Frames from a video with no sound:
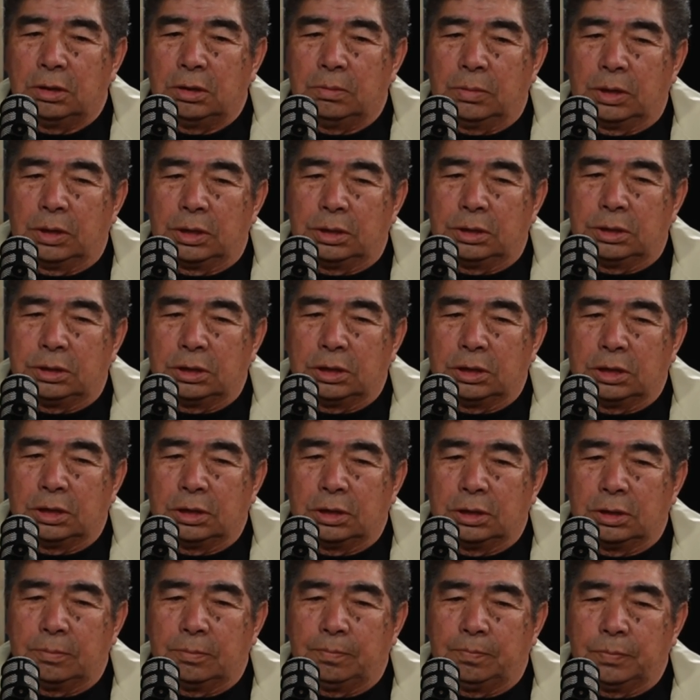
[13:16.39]
But
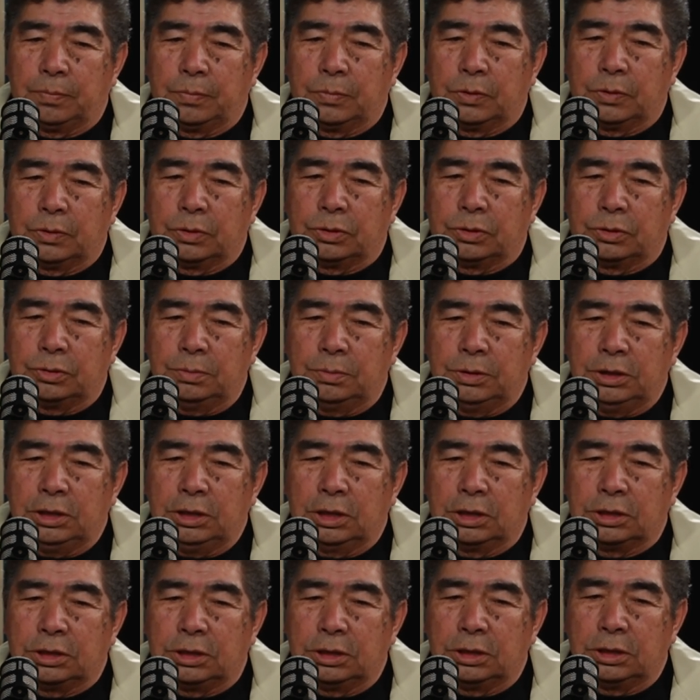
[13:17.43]
uh, to me,
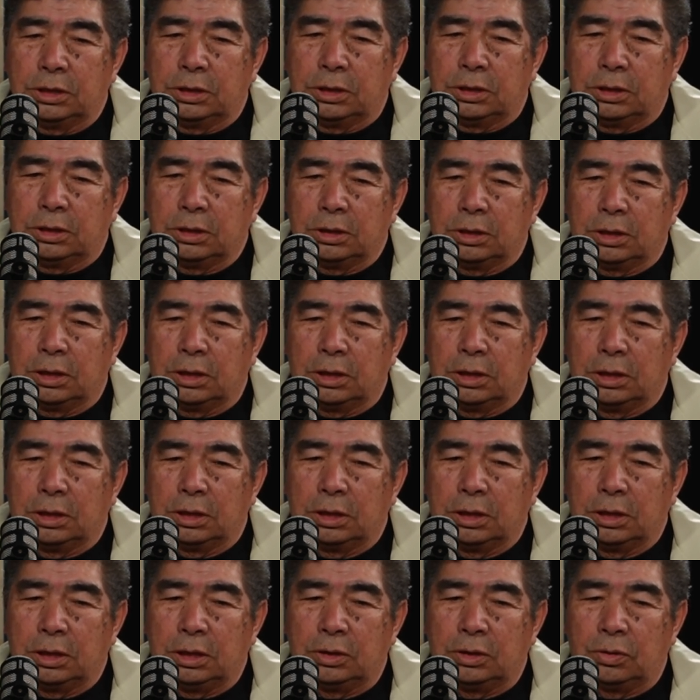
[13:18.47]
I think, uh,
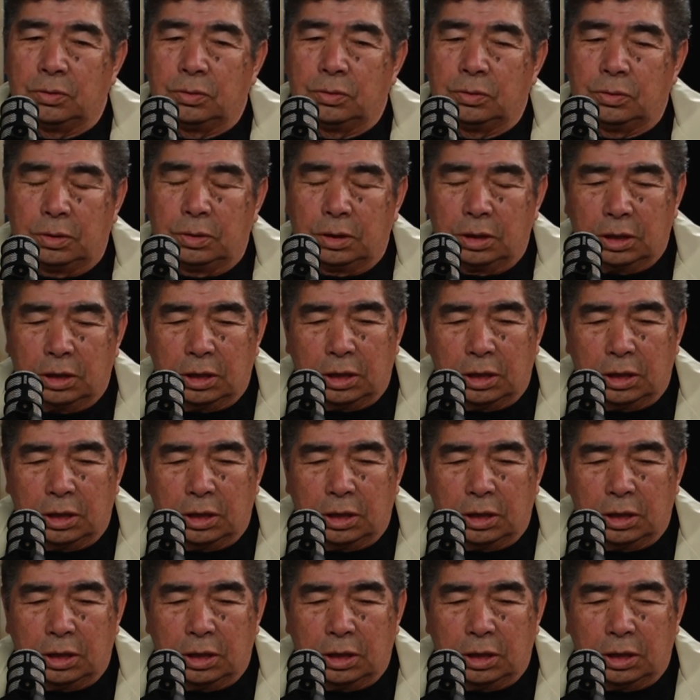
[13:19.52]
you know,